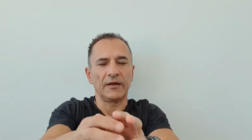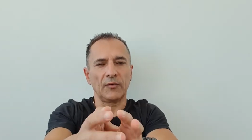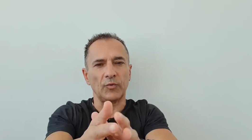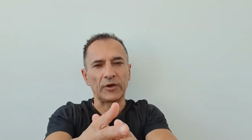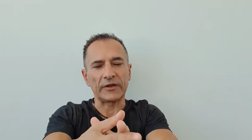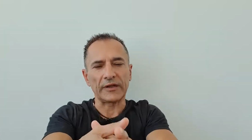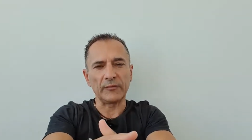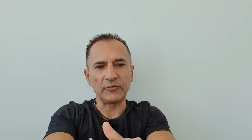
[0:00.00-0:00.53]

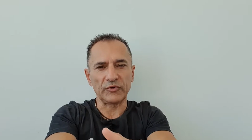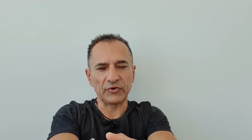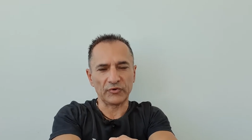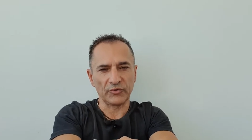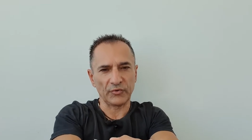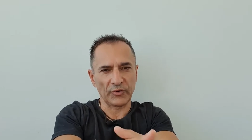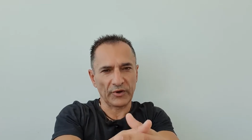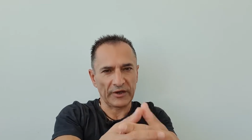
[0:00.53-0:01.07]
Welcome
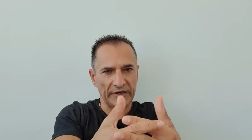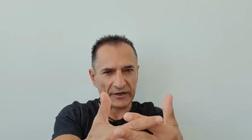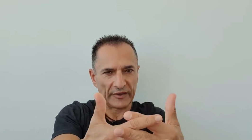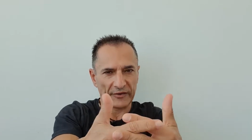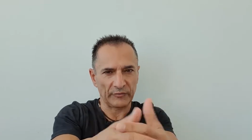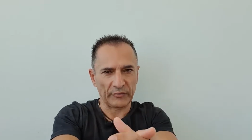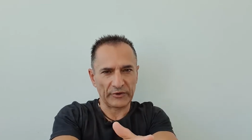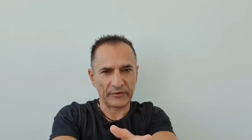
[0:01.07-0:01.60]
to
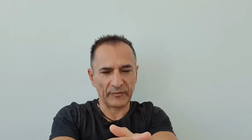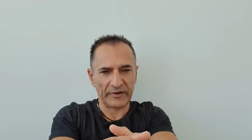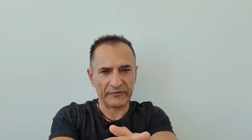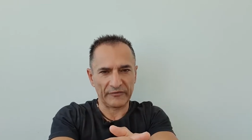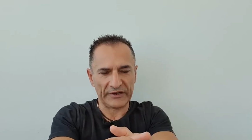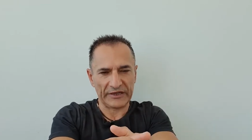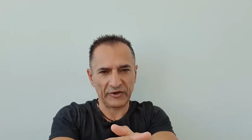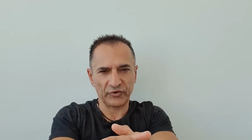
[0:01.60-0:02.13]
another one of my
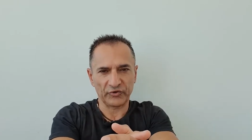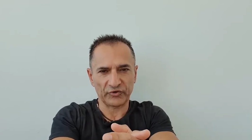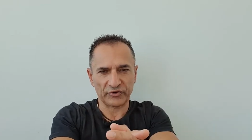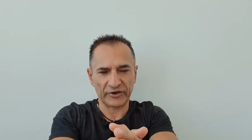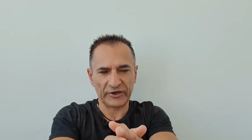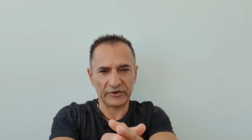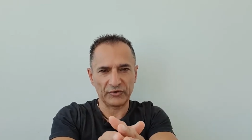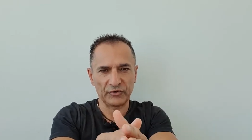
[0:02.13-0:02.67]
videos
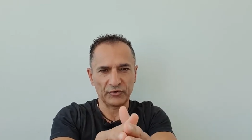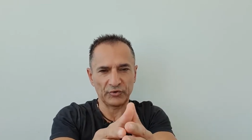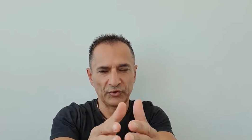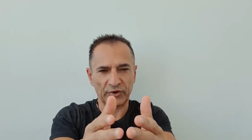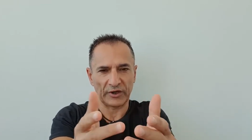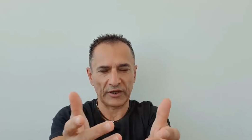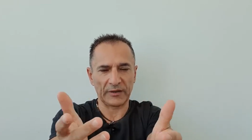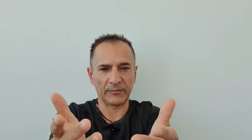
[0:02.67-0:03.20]
trying to
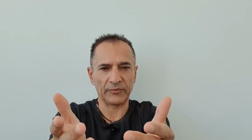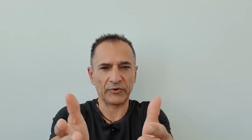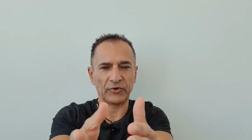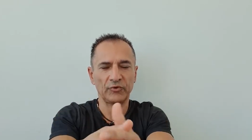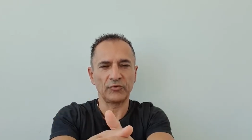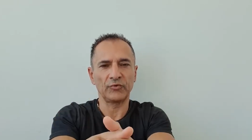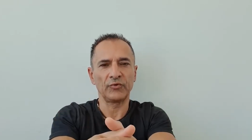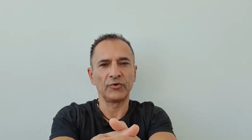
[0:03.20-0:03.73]
help
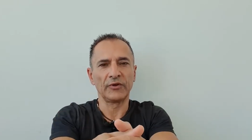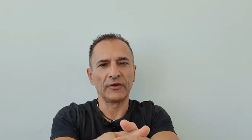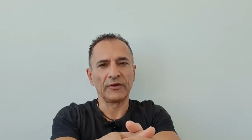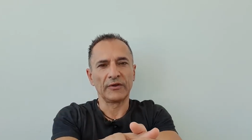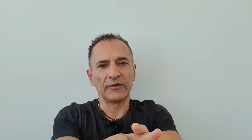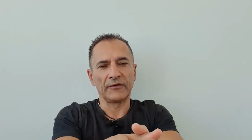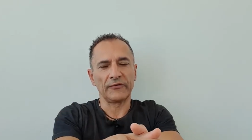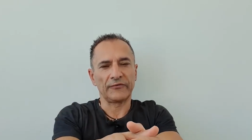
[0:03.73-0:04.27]
you
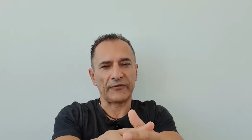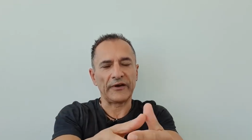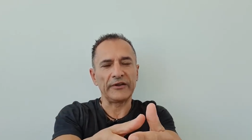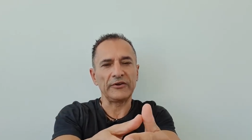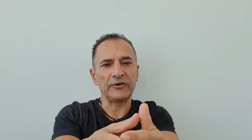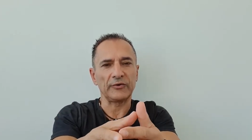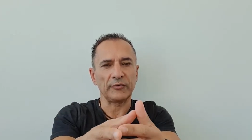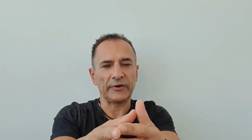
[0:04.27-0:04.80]

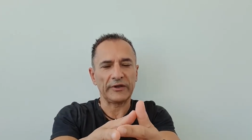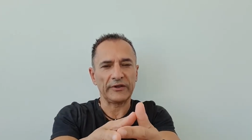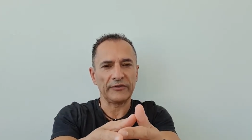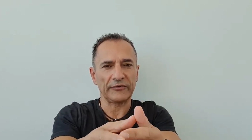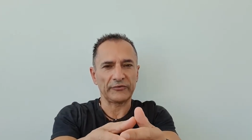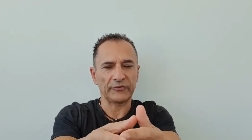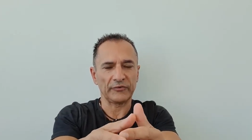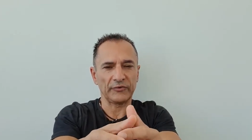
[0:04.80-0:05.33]
find your way
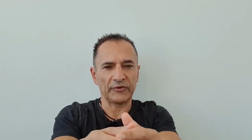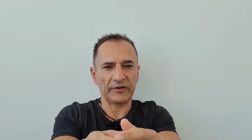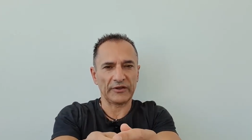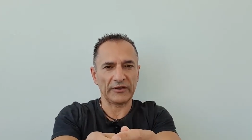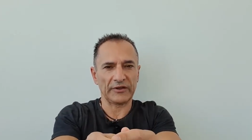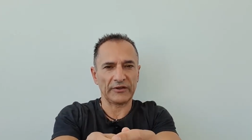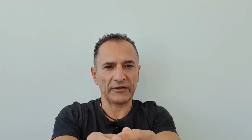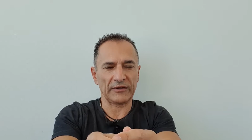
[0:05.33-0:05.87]
through
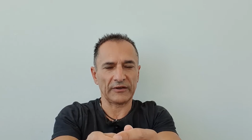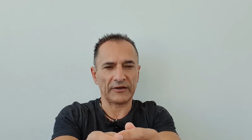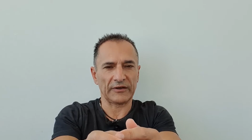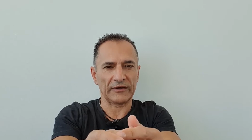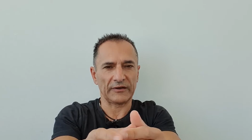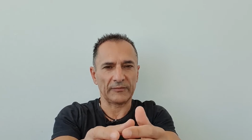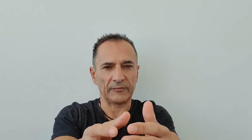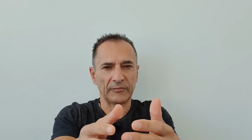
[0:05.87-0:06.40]
the
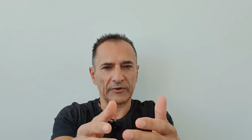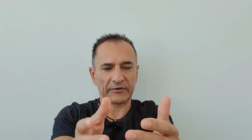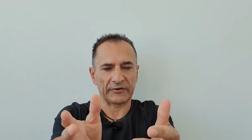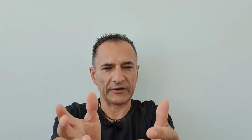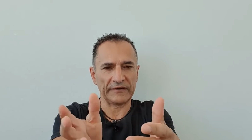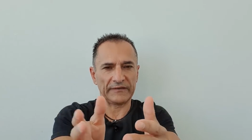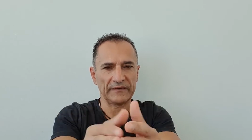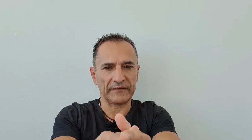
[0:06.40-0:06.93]
um,
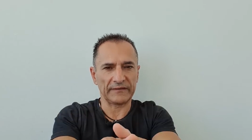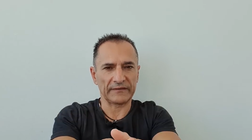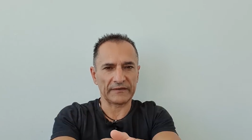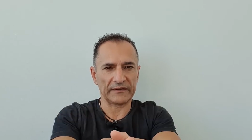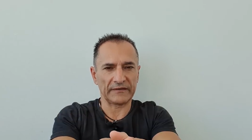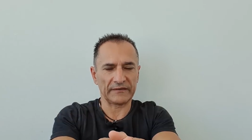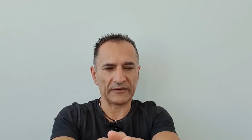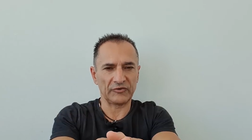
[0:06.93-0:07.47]
crisis
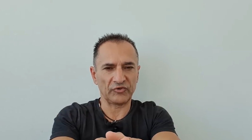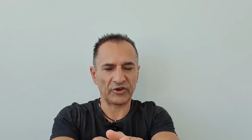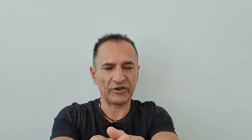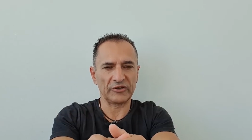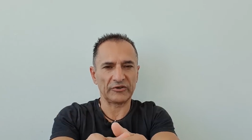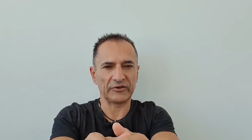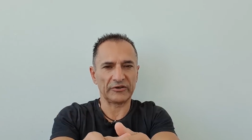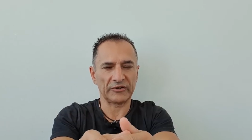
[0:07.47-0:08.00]
that is
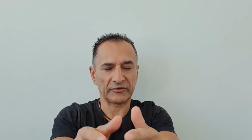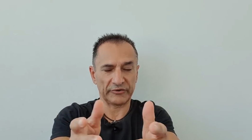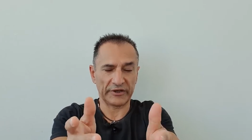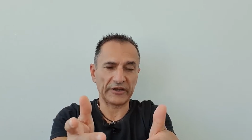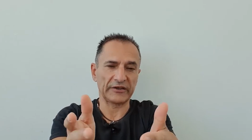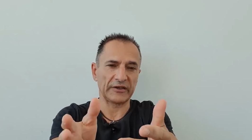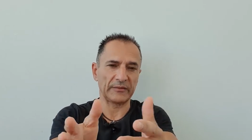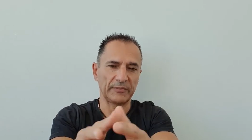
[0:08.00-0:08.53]
engendered,
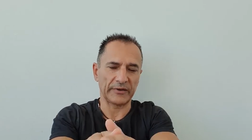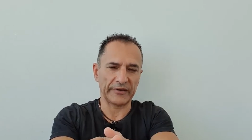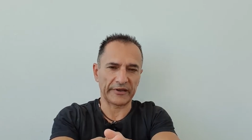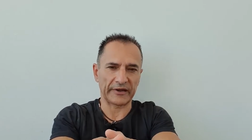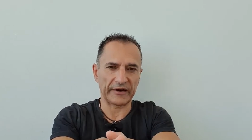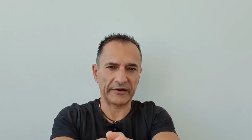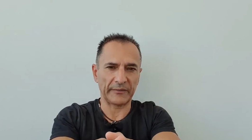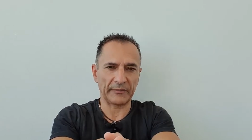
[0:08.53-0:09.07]
created by the
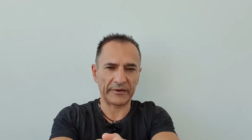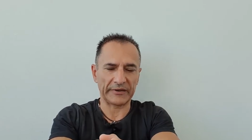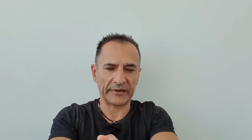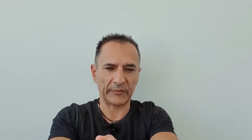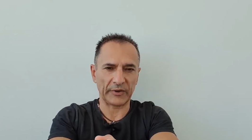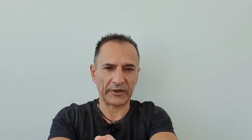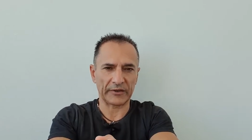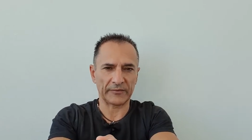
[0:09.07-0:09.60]
current
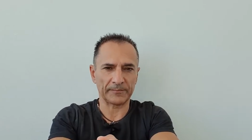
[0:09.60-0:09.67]
pandemic.